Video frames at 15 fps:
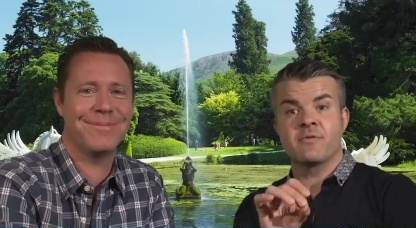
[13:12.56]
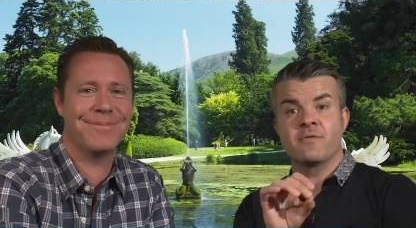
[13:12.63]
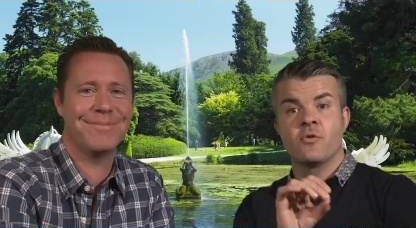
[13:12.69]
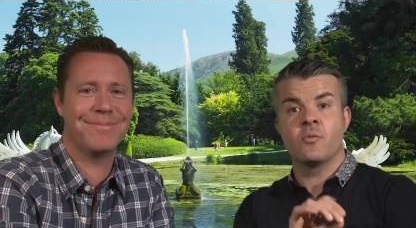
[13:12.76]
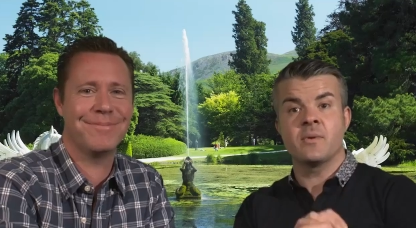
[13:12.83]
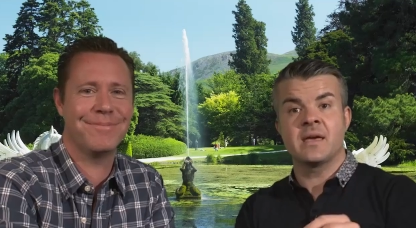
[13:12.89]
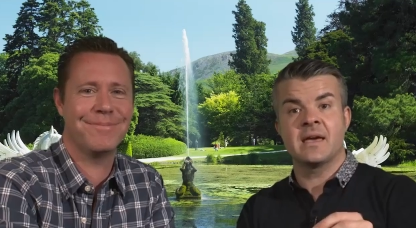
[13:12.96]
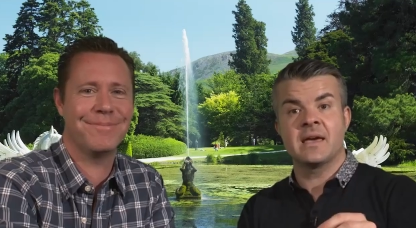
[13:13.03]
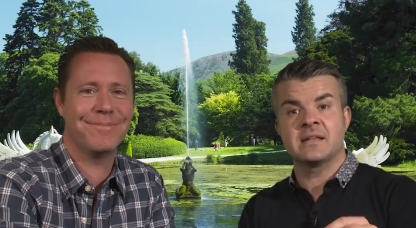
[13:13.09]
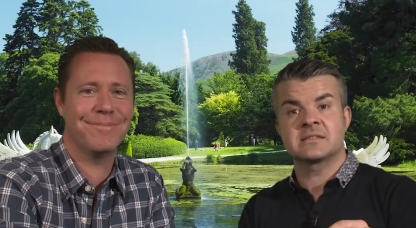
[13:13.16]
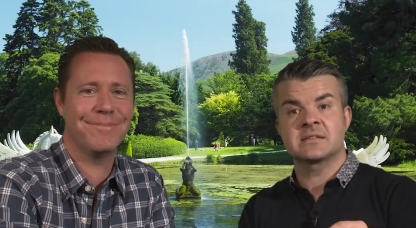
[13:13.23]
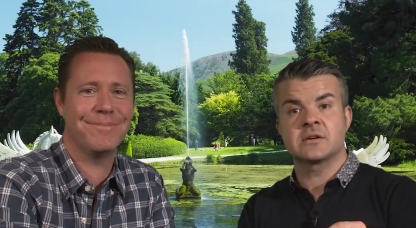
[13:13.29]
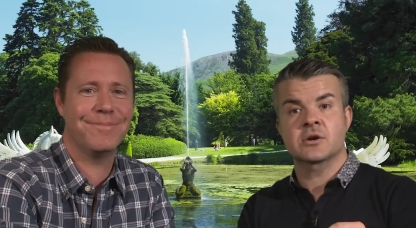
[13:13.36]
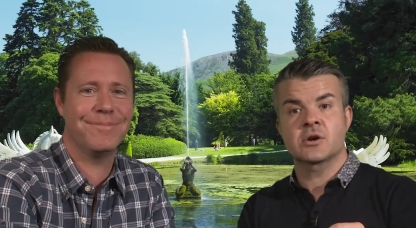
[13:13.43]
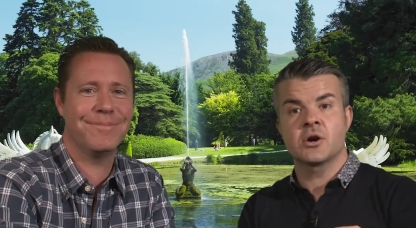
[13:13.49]
Speaker 1: before we
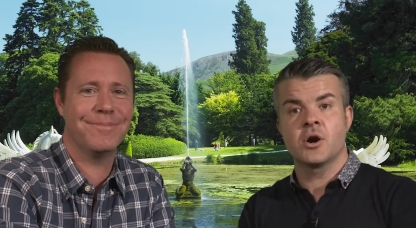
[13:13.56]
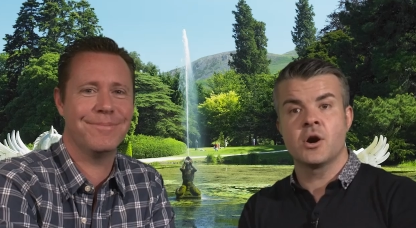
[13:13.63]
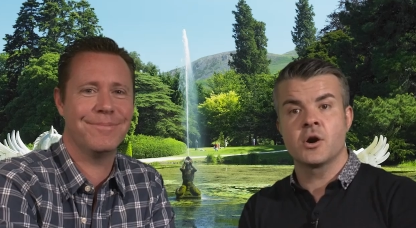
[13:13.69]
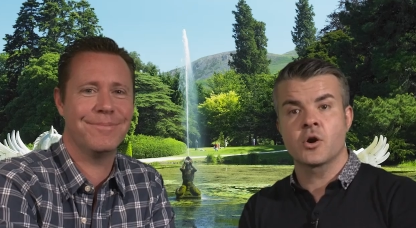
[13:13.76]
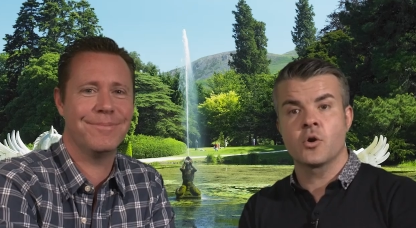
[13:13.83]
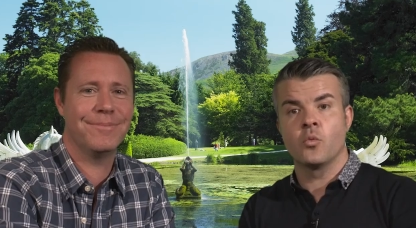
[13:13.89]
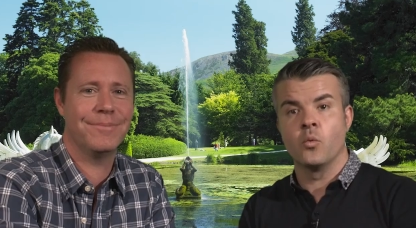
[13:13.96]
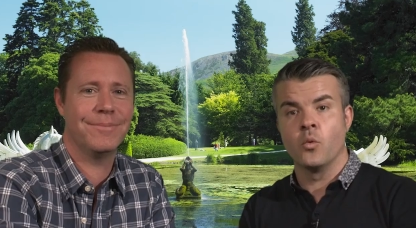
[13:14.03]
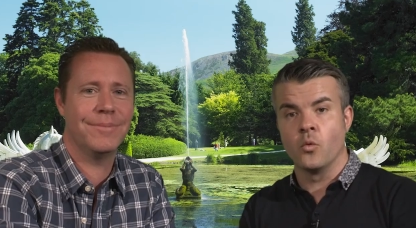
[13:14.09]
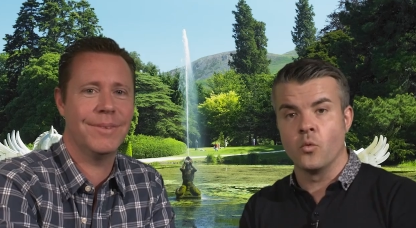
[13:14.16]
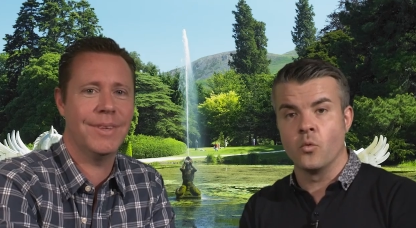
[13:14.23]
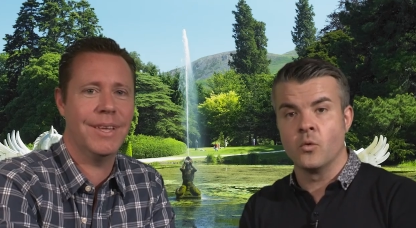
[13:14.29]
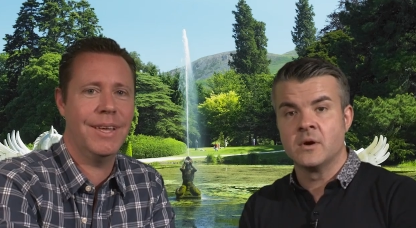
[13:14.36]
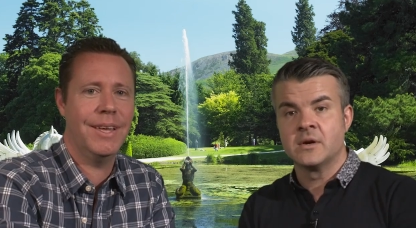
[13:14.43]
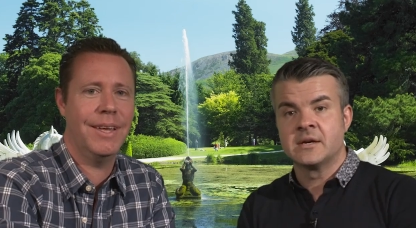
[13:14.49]
hit
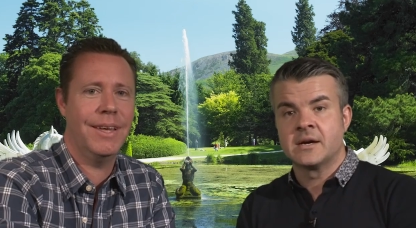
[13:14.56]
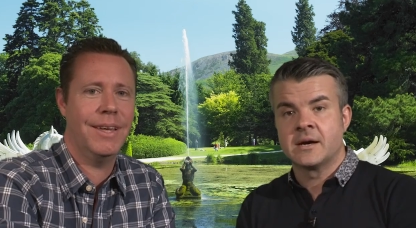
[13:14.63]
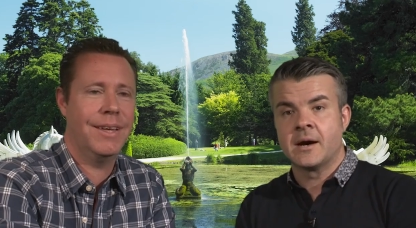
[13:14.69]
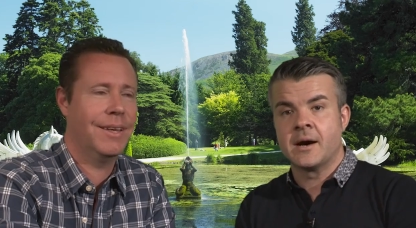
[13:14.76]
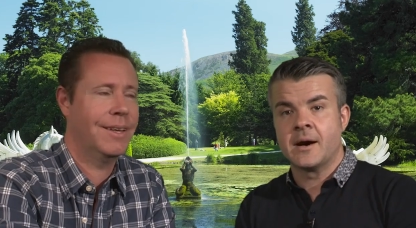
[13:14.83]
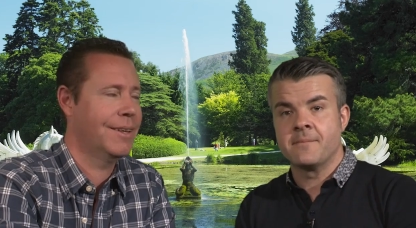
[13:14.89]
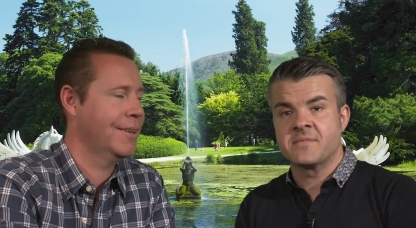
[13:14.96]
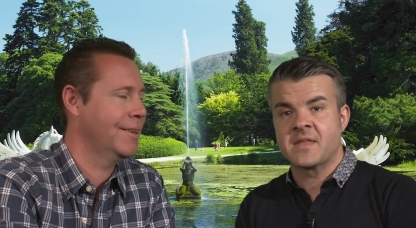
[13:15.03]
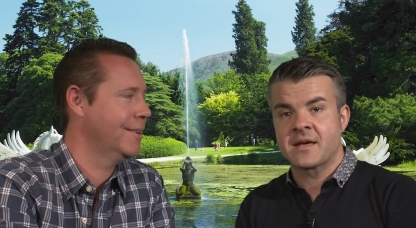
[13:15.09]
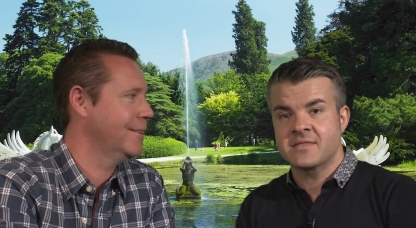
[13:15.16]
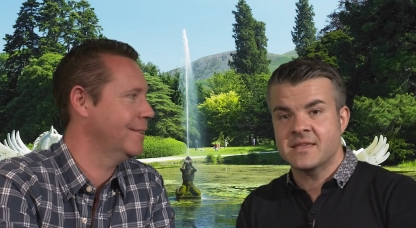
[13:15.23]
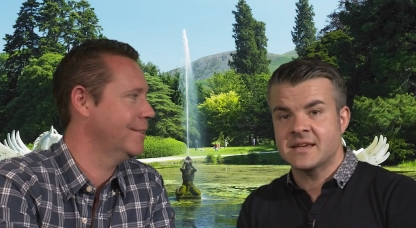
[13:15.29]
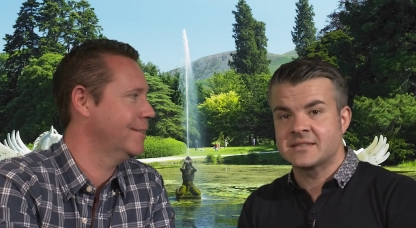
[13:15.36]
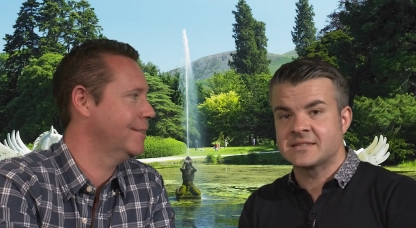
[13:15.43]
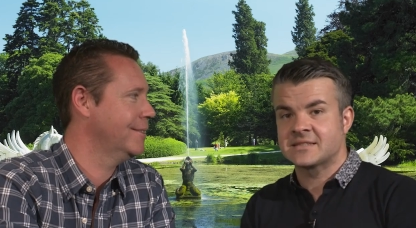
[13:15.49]
Kirkwall. Um,
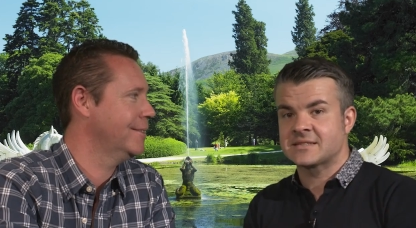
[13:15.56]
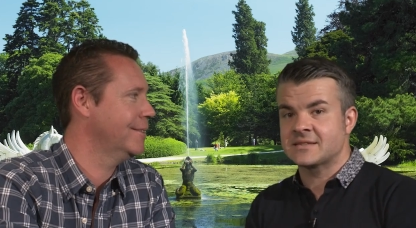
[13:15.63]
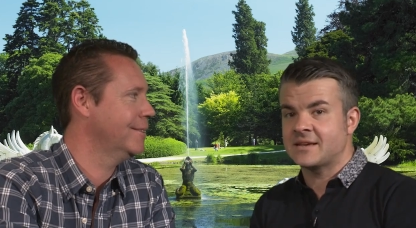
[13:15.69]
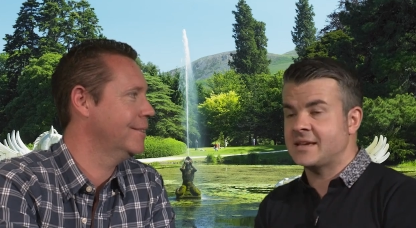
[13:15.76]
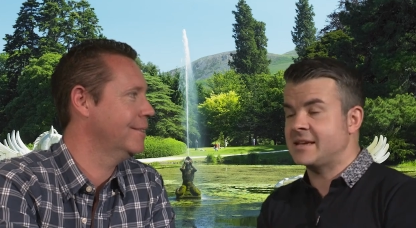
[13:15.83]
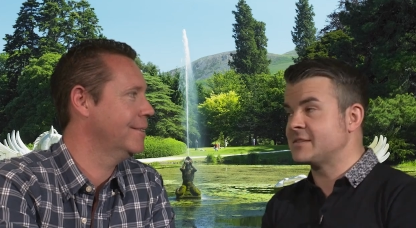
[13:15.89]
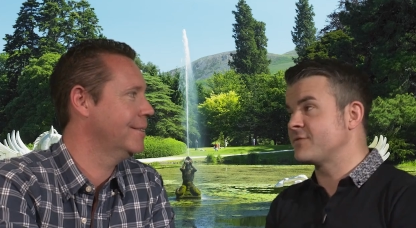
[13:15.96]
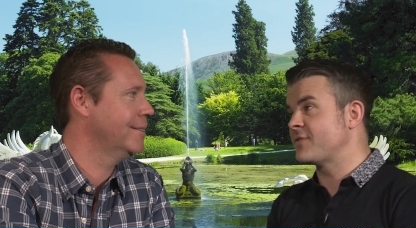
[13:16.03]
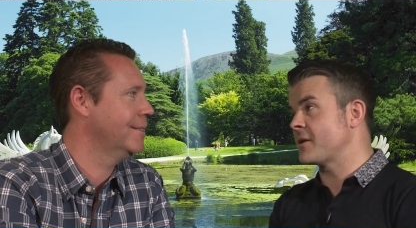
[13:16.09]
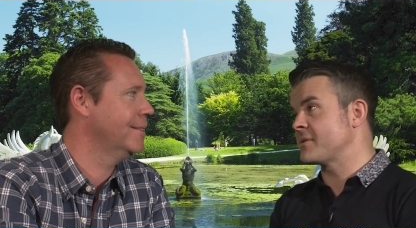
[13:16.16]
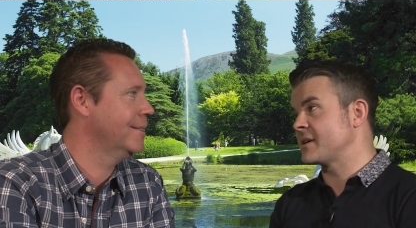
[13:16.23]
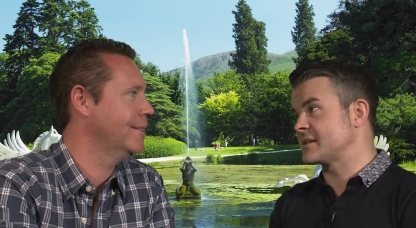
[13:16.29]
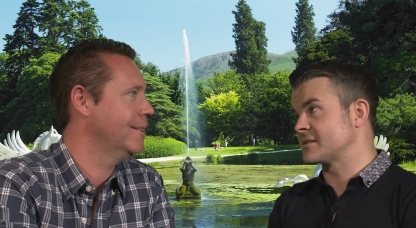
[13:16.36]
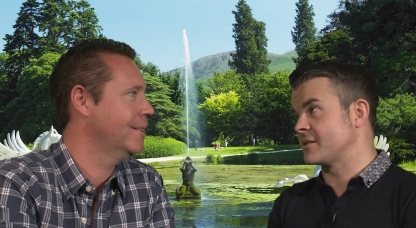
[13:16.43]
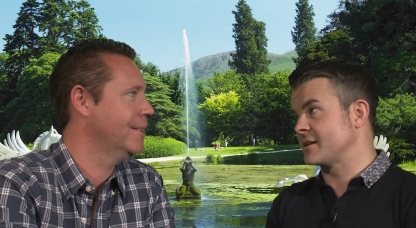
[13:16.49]
now this is
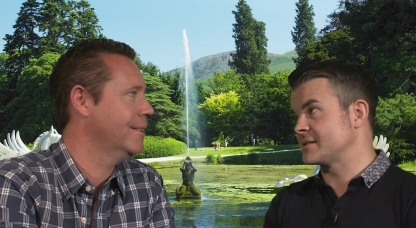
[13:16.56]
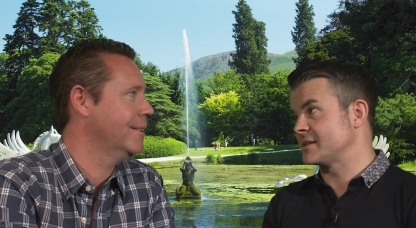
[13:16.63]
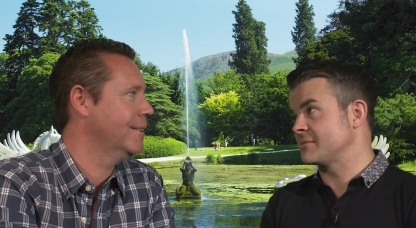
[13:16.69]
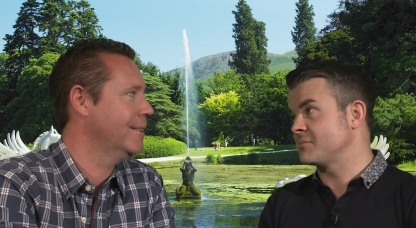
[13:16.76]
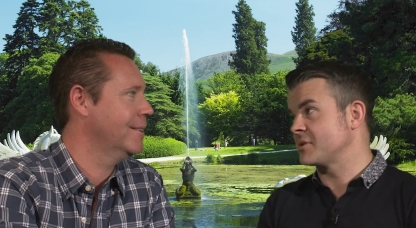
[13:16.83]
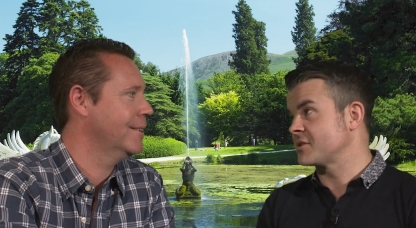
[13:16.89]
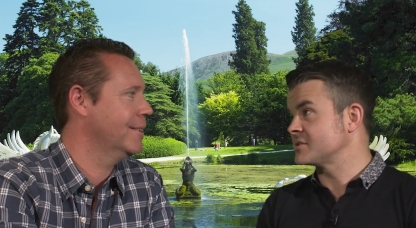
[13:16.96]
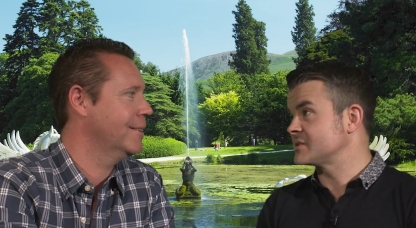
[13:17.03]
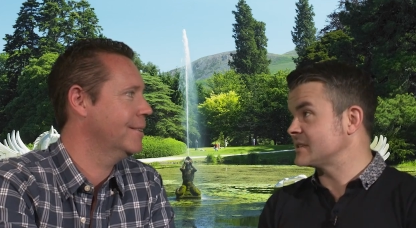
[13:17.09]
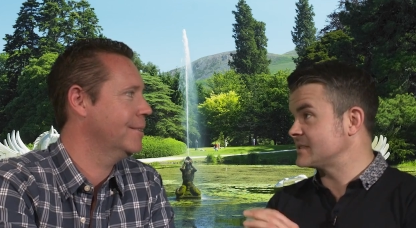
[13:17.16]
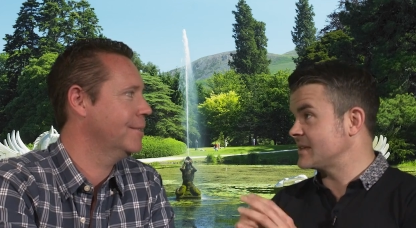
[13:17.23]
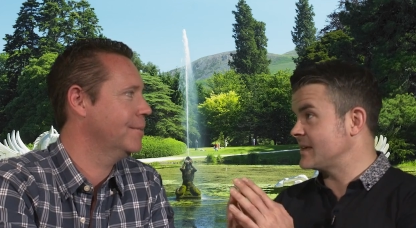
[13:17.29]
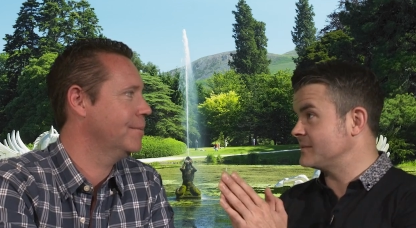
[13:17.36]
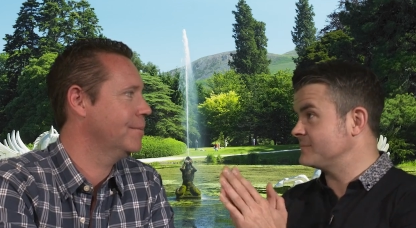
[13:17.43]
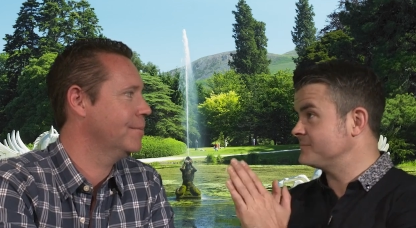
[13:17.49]
very exciting because
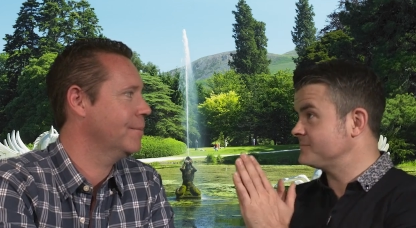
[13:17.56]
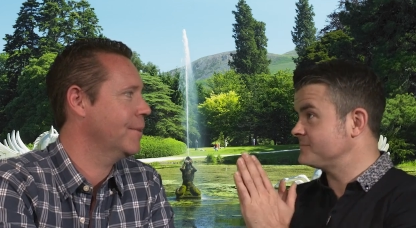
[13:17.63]
it's in